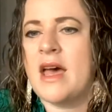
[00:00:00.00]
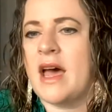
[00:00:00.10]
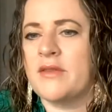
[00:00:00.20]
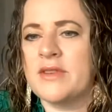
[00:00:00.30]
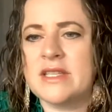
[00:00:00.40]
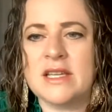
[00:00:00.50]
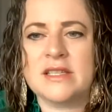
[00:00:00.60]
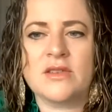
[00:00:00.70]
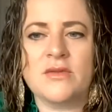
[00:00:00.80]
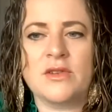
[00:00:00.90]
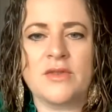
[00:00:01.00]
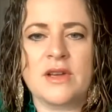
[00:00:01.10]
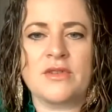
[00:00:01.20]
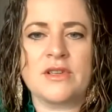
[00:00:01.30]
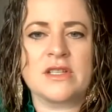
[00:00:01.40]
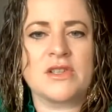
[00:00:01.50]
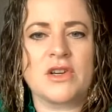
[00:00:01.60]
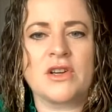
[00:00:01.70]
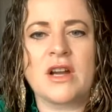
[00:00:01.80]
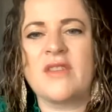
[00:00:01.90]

have a taste of your favorite dessert,